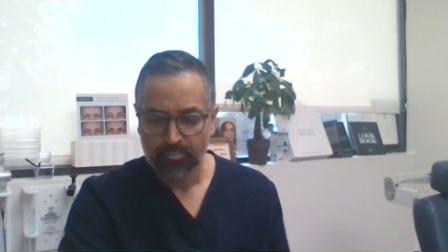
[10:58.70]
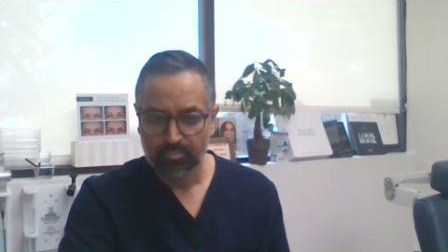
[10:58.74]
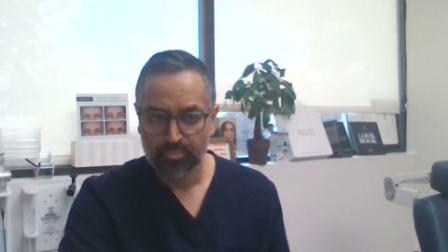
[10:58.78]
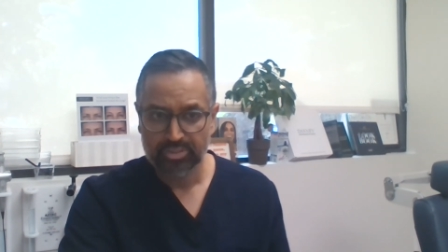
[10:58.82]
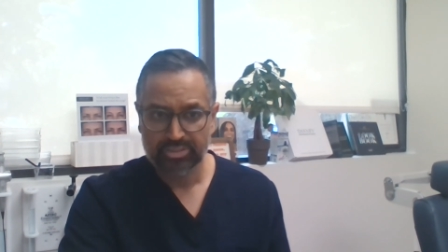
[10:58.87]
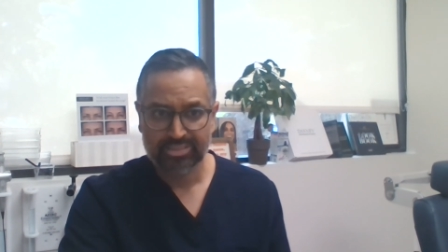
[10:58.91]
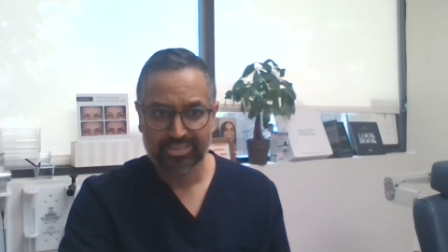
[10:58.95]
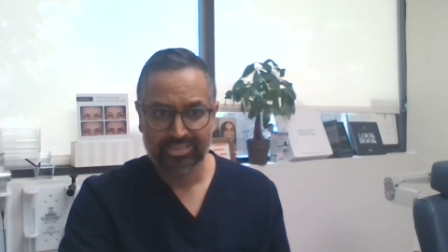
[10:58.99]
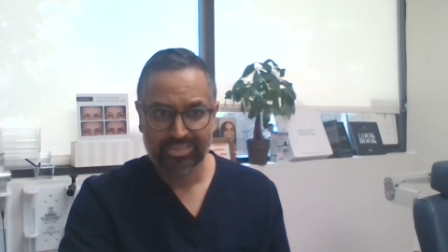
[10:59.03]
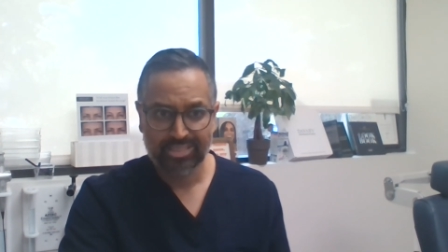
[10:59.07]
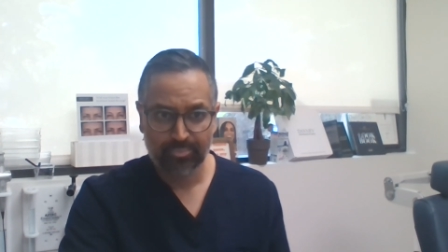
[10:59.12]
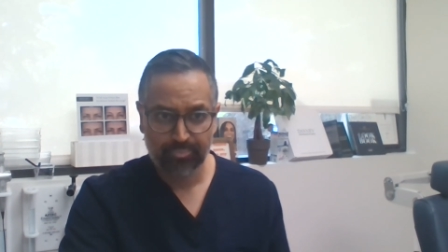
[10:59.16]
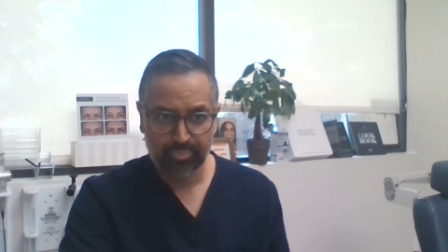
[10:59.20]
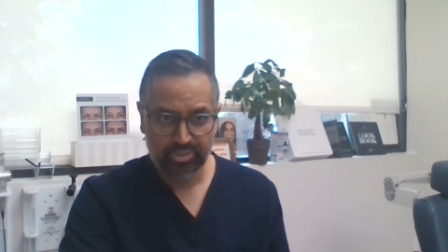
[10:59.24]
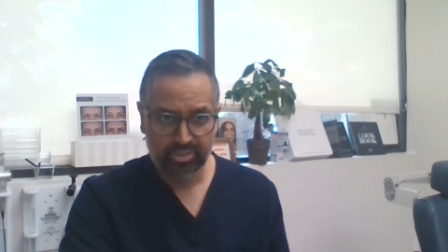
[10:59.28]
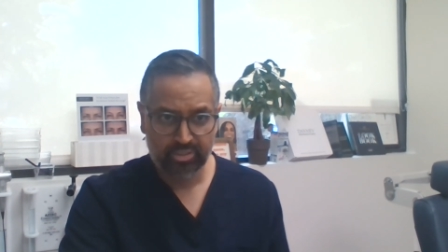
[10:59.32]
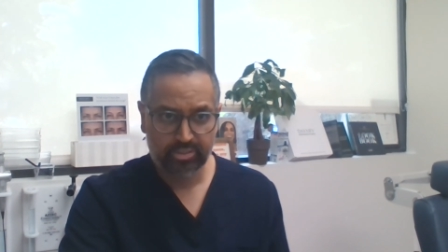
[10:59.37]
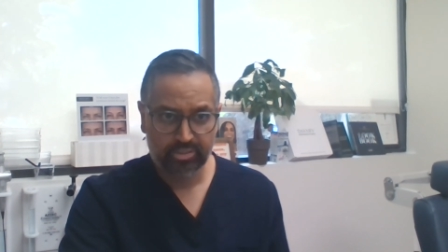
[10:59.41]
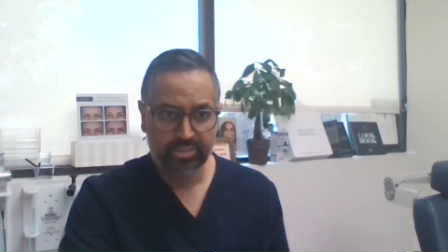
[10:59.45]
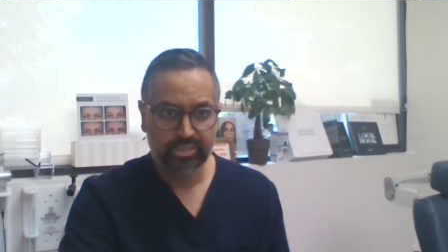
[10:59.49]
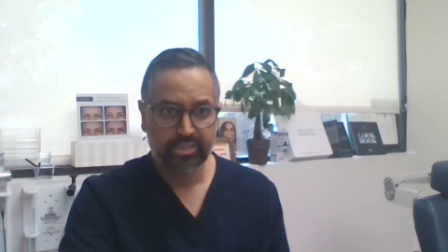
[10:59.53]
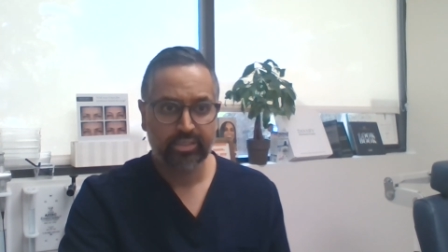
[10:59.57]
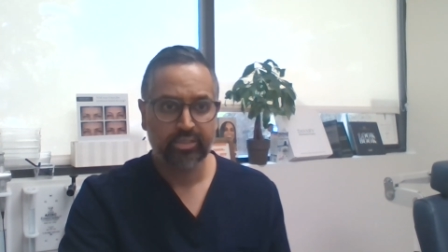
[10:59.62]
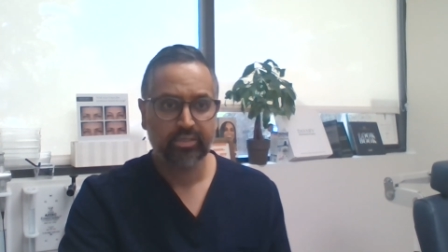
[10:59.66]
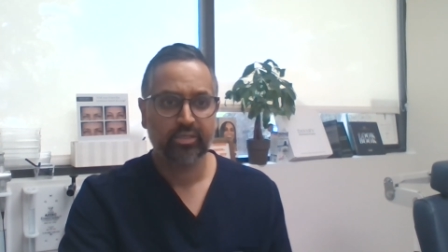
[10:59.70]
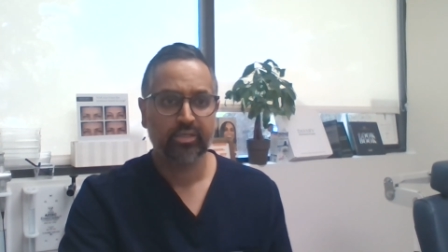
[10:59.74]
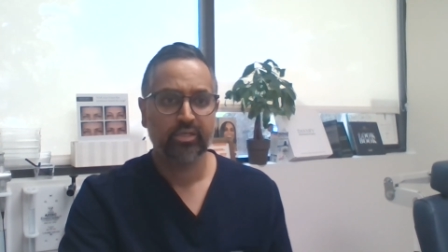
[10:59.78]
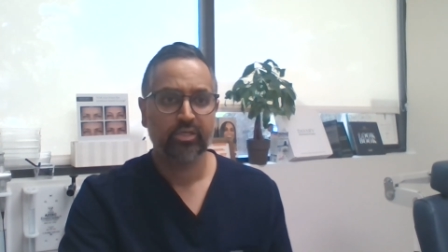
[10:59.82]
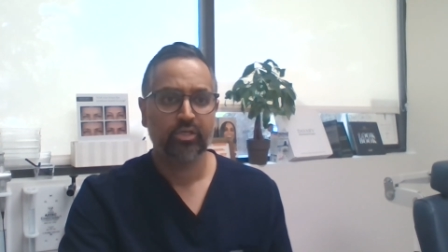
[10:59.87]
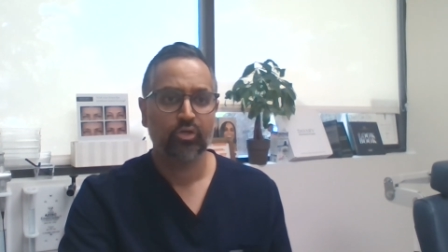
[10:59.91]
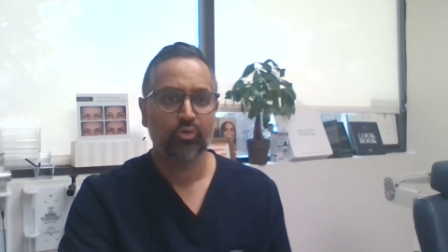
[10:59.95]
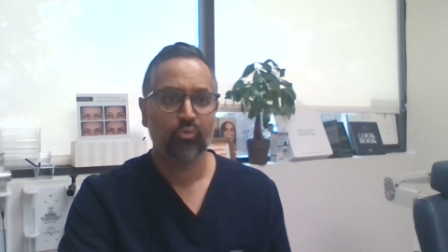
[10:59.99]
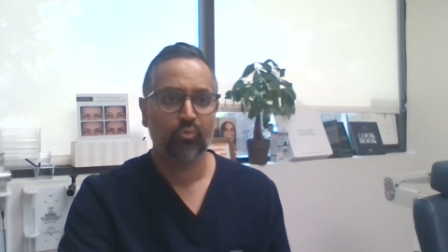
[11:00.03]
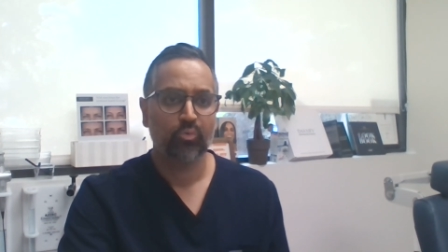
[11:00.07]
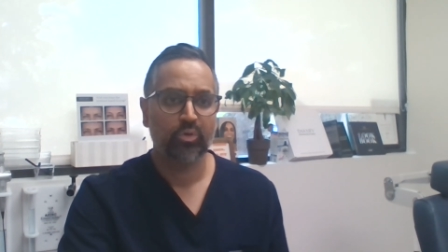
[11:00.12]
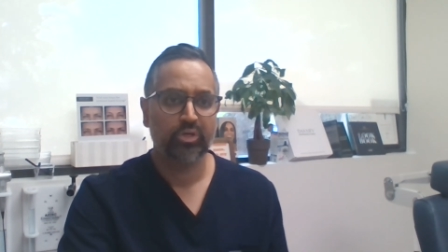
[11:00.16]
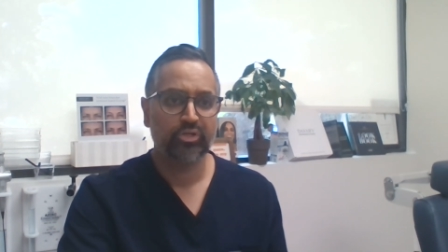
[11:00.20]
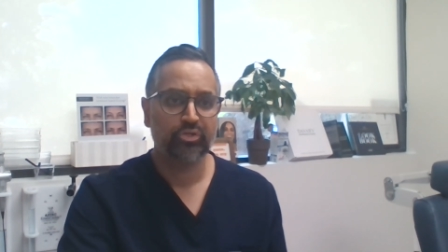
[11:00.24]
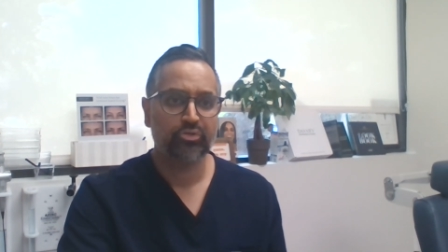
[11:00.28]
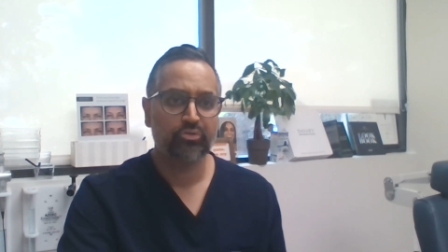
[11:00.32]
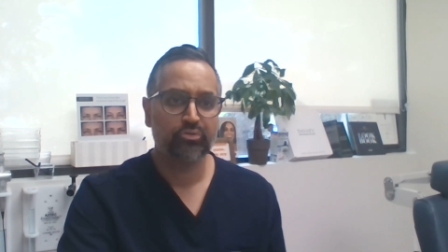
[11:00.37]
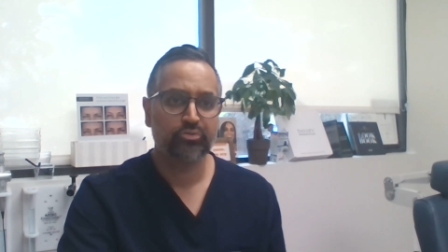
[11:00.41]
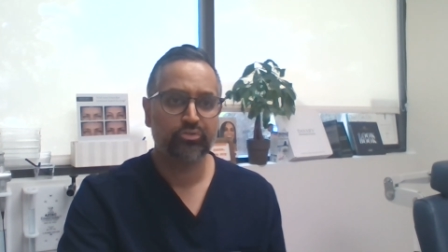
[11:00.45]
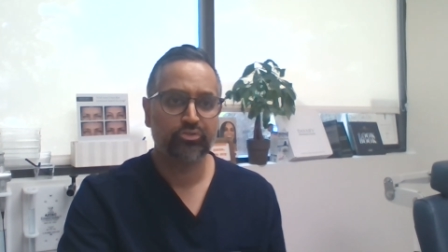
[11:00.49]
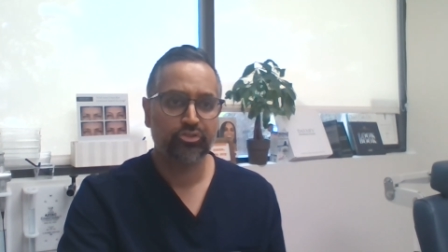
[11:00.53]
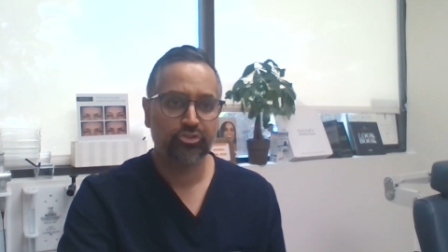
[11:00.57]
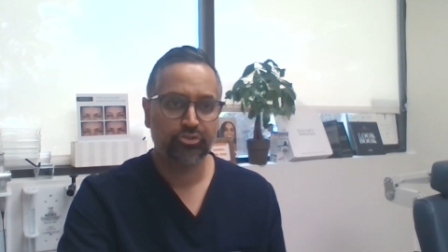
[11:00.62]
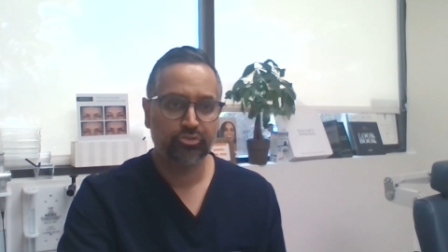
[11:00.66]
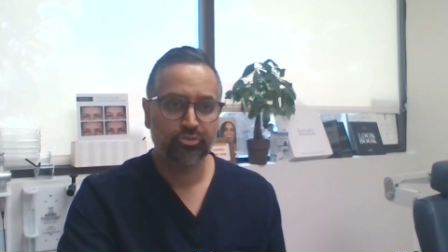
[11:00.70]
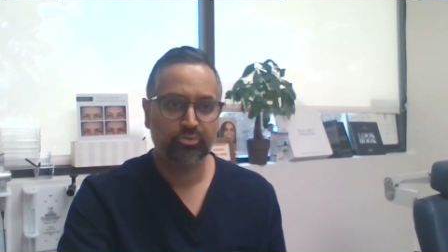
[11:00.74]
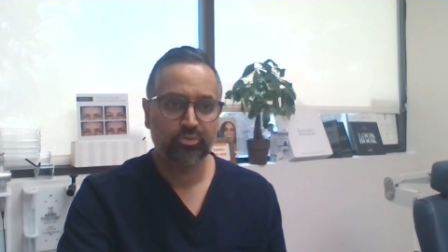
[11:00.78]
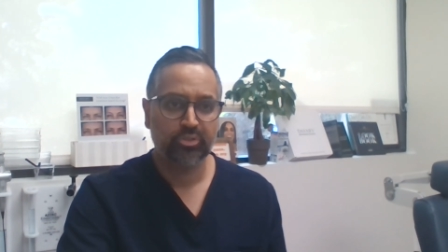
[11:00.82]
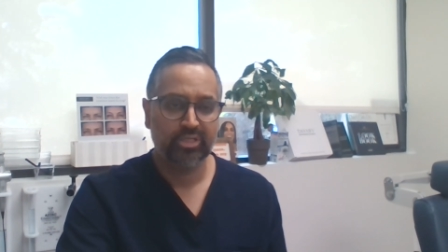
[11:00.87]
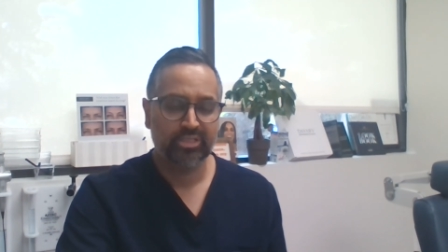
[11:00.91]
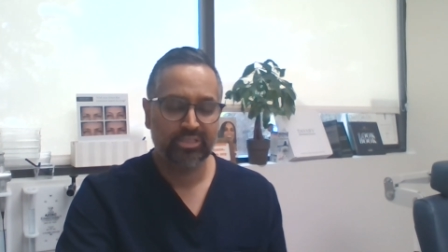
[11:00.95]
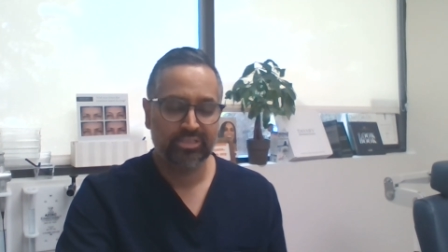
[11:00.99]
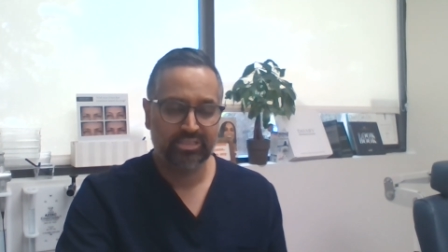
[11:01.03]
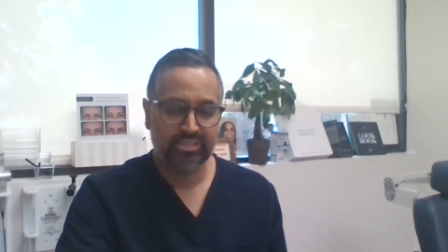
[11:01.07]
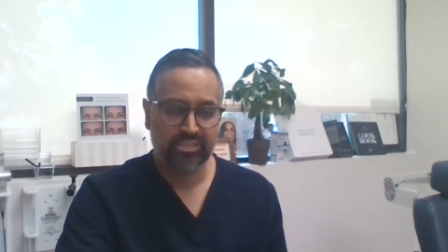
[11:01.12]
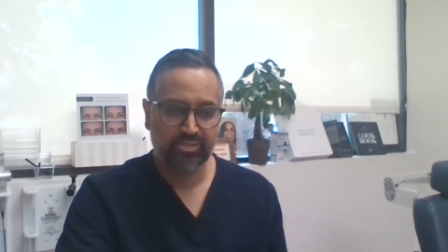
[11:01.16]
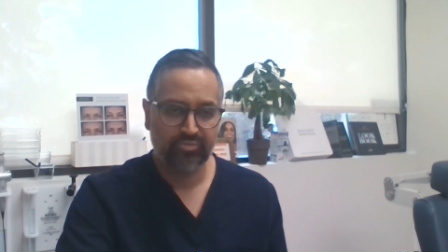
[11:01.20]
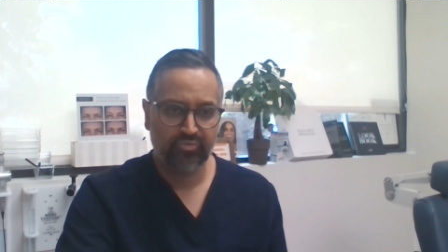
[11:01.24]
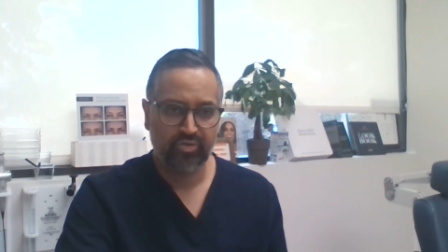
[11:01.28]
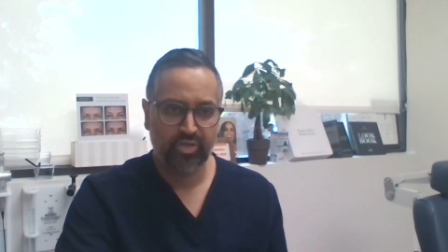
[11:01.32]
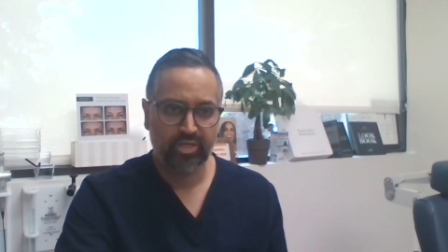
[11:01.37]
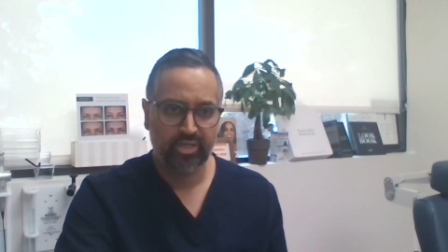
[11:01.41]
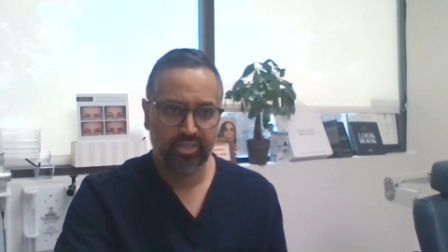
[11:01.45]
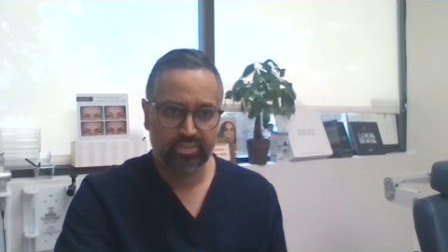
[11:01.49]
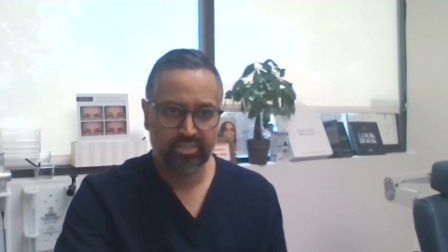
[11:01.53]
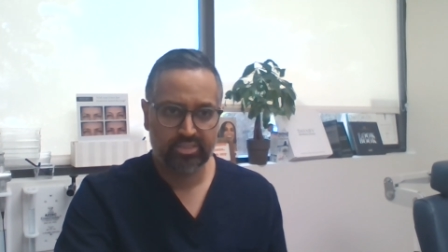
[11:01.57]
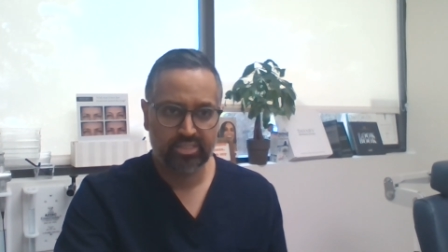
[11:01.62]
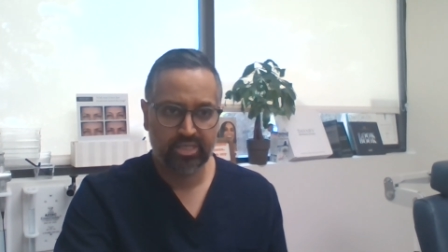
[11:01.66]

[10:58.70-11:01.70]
but typically, when you do a deviated